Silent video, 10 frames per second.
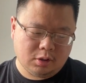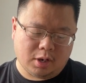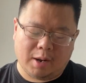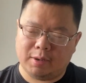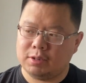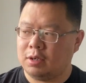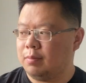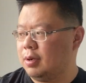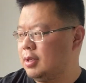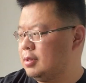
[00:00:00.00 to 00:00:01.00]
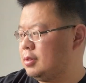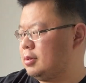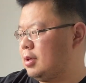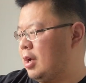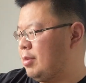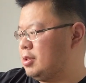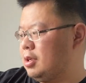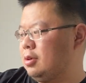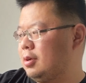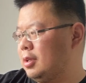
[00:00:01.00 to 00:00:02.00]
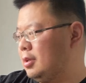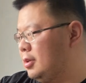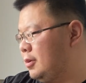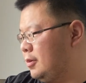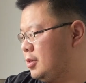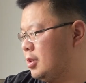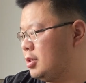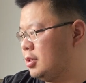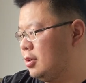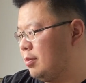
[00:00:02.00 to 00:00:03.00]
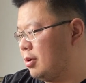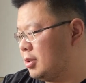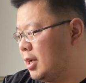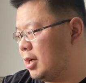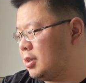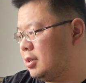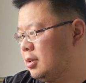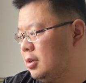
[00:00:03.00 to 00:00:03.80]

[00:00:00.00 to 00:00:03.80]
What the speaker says: Amazon, place Amazon, and search the product.